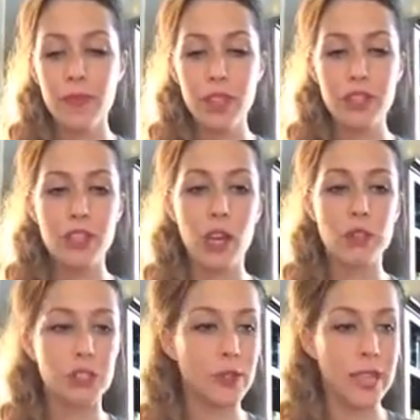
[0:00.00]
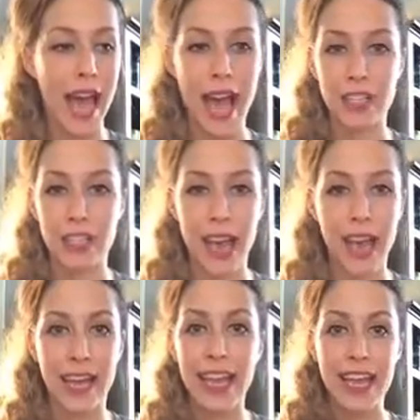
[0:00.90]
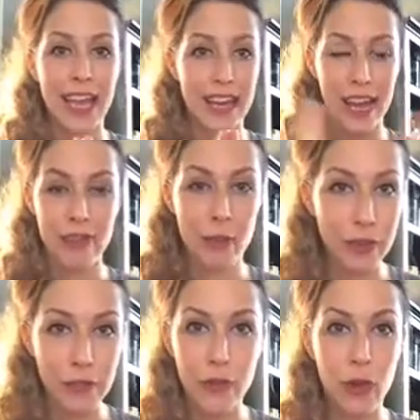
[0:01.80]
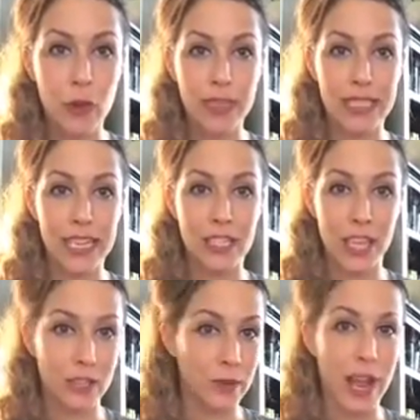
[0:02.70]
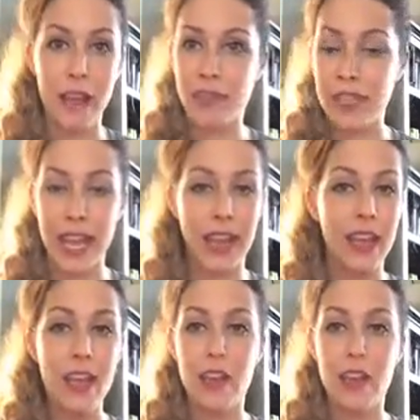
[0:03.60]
So choose a hashtag and have a big photo of the day challenge where every day